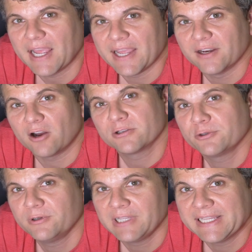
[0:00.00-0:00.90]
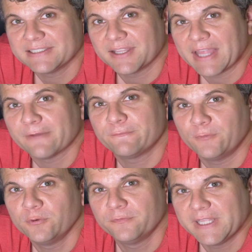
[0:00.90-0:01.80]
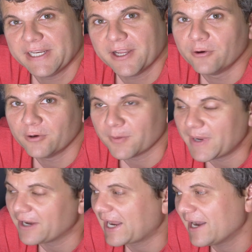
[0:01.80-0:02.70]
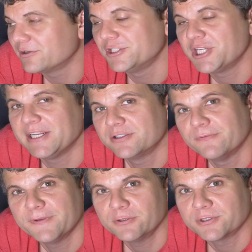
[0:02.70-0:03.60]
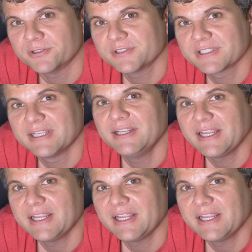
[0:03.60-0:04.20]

and also a link to that full video about how to change the filters